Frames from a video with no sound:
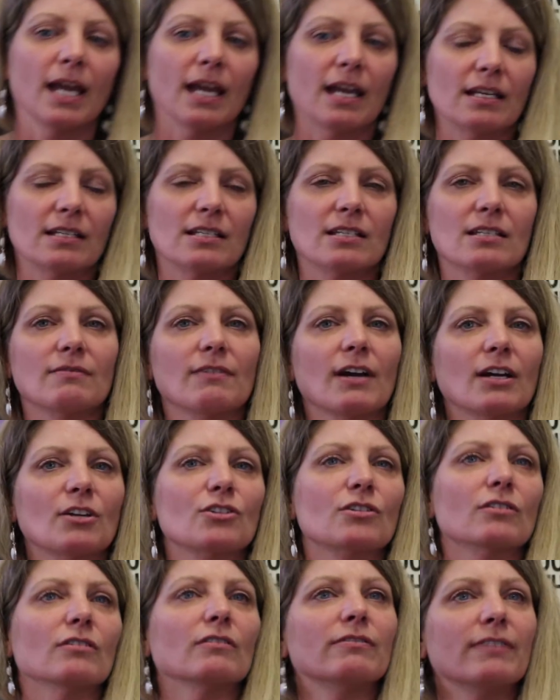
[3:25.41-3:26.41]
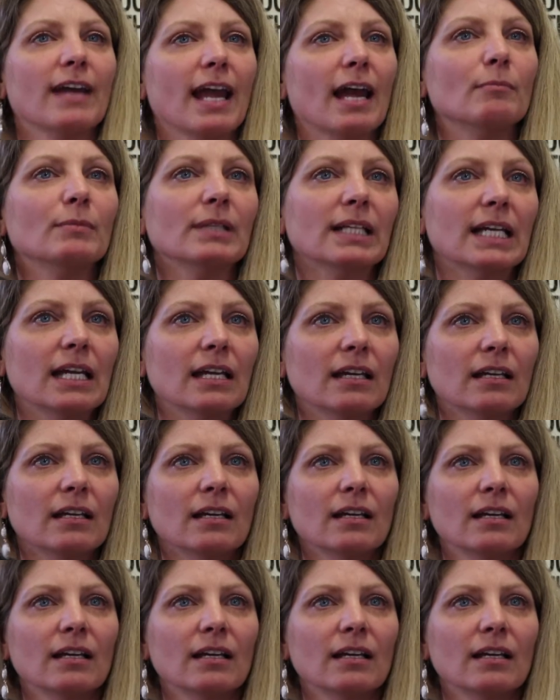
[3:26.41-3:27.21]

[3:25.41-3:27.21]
a dysfunctional family,